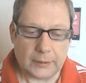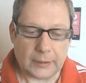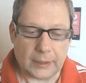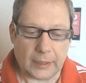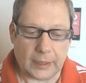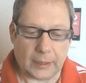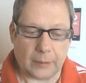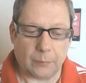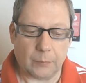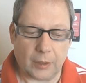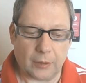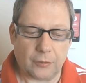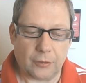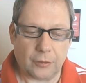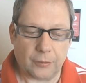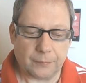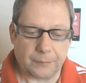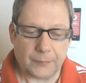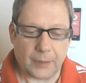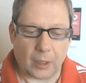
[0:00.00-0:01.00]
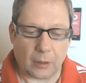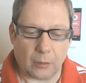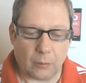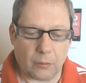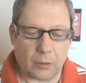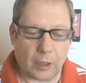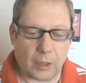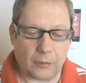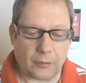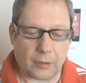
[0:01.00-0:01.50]
in which an
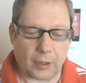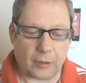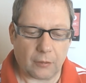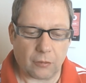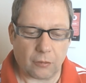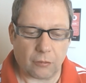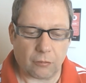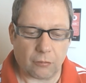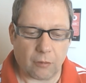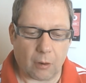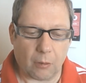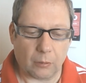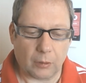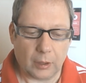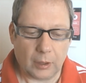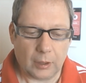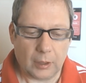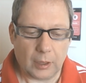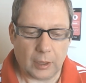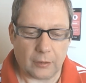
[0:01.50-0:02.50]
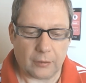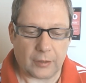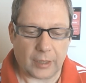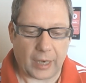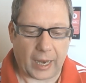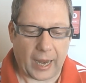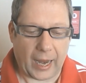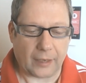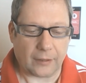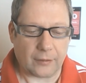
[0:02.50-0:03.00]
organisation's role is to
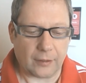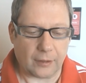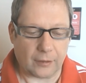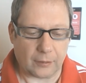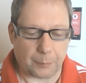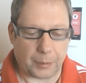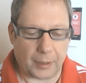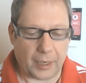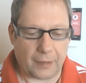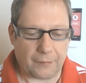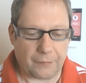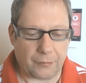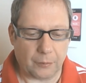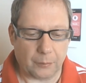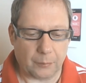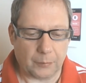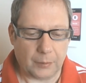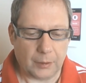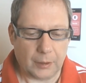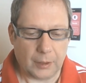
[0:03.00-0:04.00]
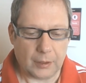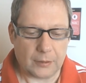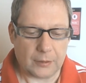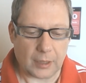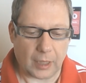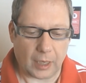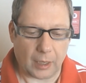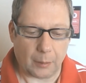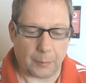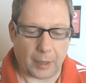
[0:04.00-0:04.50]
act as a platform
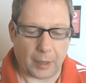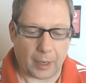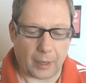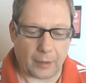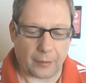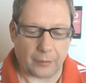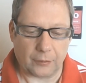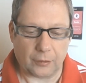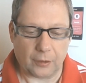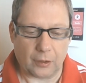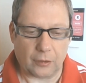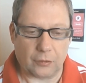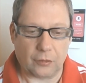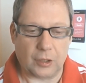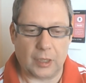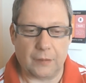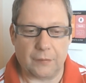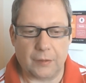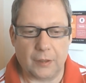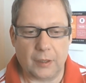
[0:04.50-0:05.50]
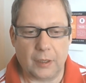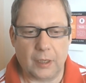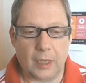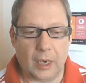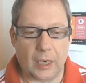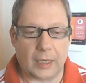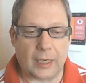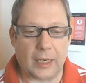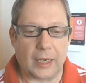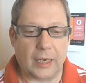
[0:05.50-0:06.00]
to help others achieve
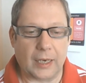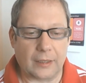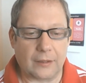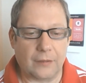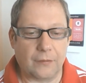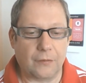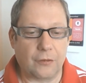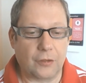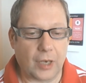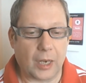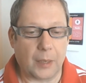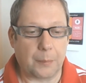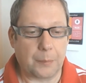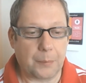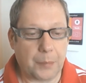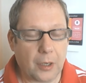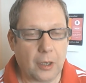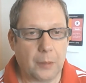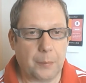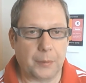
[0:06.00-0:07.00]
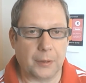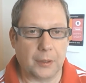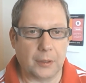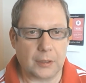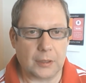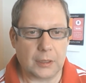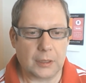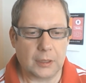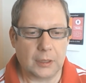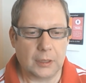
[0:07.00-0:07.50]
a collective shared
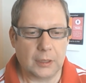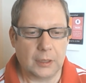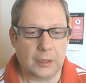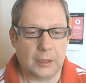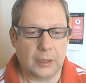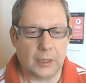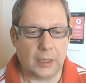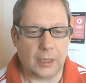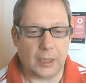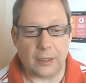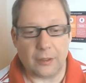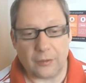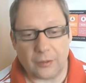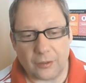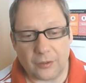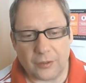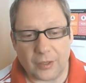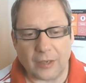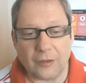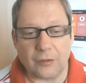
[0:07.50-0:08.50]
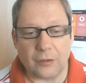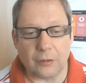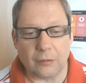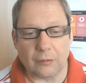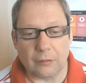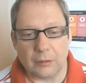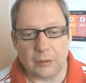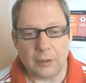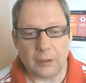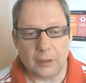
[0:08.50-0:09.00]
purpose, it is essential.
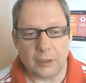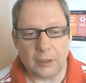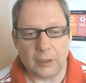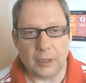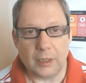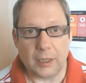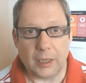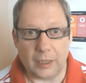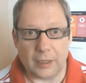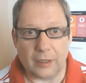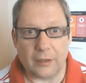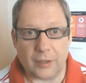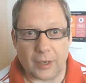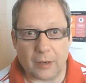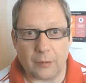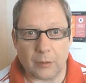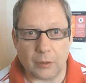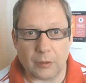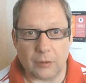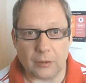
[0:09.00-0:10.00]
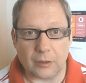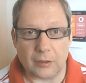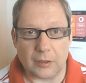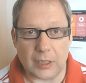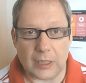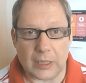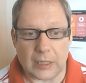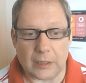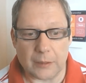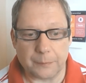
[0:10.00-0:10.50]
It is how you succeed.